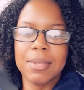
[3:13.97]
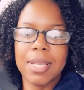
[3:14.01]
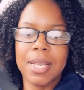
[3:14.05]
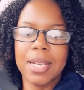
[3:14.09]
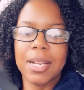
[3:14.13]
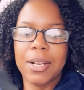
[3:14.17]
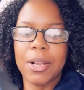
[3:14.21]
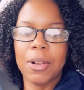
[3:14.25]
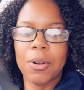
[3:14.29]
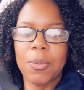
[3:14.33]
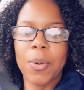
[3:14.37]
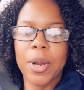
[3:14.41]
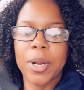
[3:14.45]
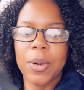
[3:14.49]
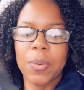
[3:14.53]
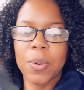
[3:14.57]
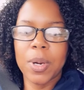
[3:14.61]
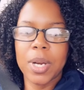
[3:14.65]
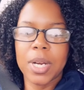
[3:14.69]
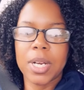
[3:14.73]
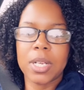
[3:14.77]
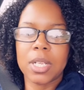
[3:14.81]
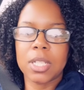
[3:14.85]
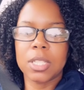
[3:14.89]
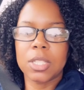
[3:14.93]
that they don't want to
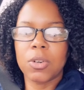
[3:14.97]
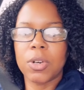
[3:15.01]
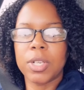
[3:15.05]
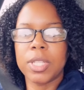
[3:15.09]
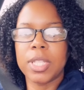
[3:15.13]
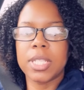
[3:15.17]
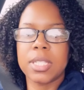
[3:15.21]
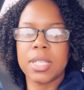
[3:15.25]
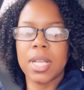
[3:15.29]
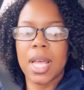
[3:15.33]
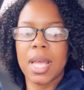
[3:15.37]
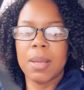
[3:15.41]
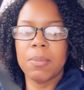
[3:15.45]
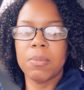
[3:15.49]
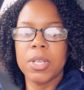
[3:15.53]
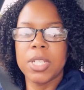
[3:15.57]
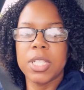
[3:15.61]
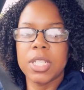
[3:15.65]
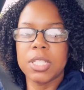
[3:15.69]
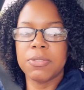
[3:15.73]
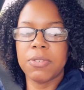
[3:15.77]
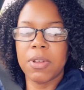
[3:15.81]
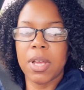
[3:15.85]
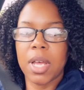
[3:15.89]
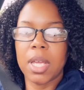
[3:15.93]
work during this time,
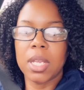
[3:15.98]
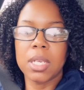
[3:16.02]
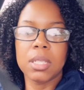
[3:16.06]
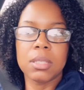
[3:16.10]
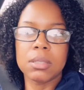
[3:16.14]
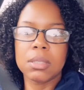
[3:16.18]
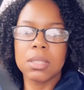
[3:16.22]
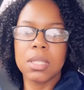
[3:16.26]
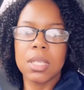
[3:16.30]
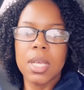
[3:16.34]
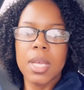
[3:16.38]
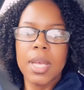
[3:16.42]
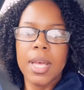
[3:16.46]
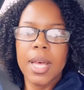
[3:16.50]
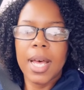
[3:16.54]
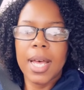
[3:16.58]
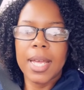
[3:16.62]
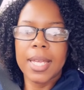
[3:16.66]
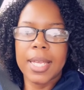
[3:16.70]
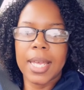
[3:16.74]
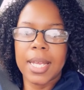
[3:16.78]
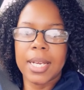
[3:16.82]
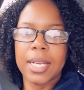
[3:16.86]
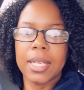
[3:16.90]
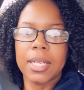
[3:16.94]
which is fine.
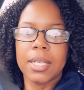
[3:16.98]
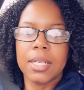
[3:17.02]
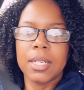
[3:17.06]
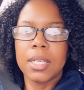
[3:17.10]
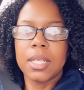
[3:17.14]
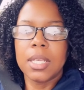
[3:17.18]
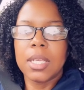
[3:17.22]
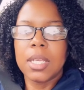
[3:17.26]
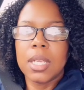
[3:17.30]
I get it.